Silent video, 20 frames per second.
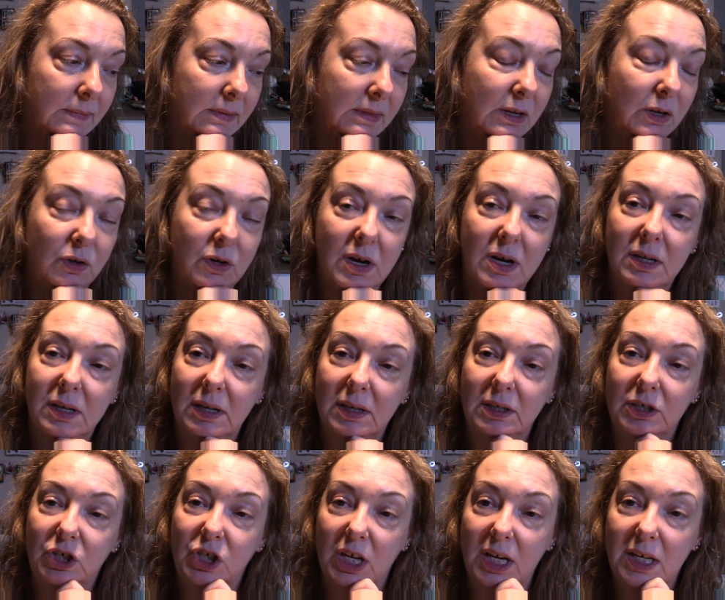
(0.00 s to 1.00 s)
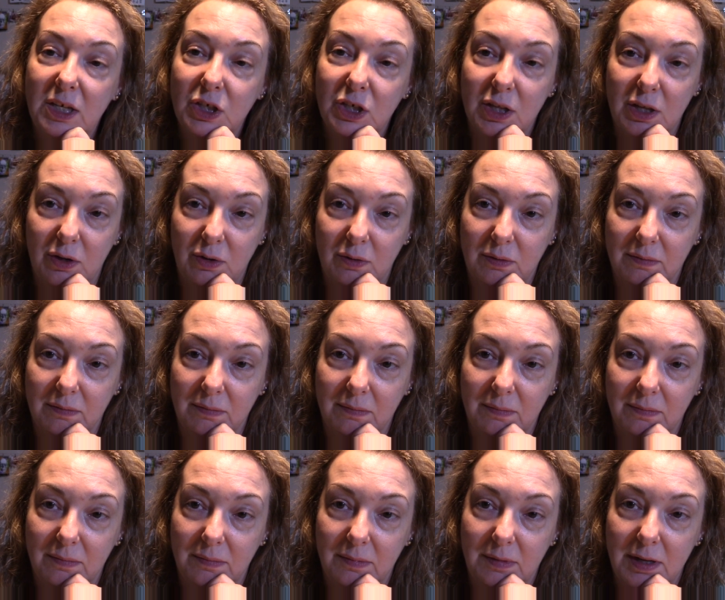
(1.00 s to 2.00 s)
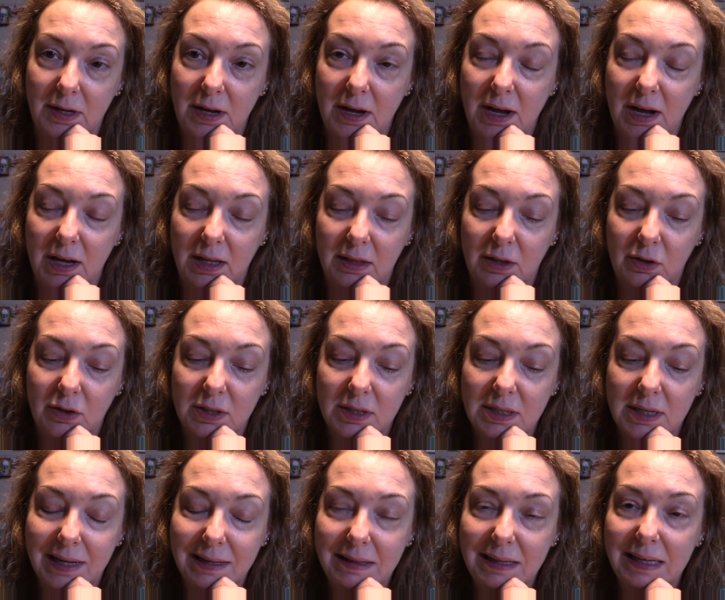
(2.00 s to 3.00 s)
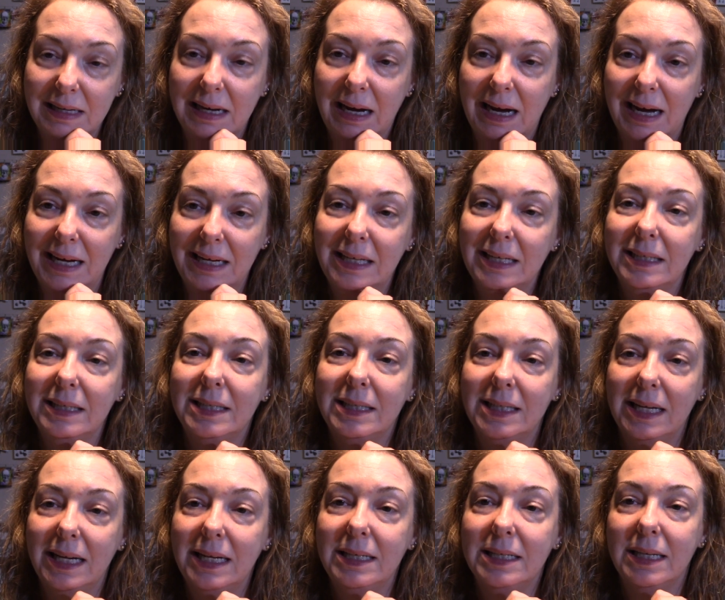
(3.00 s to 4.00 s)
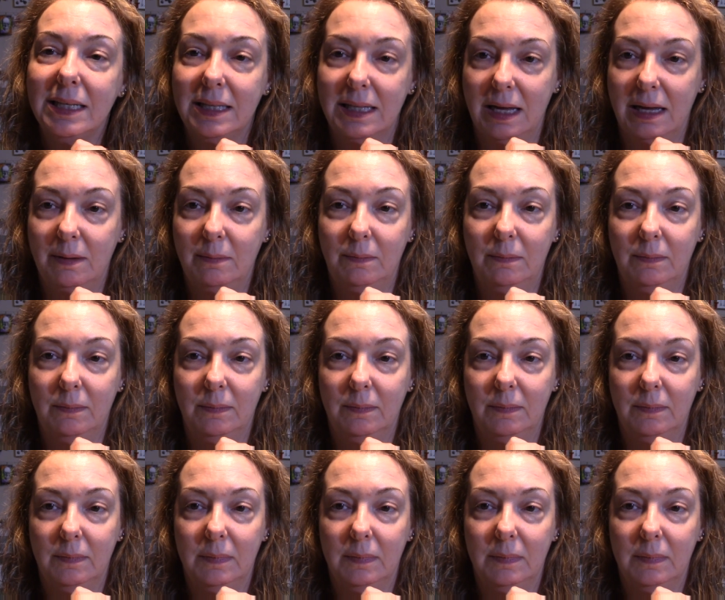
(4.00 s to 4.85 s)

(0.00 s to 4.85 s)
they're not going to change though. There's nothing I can say to them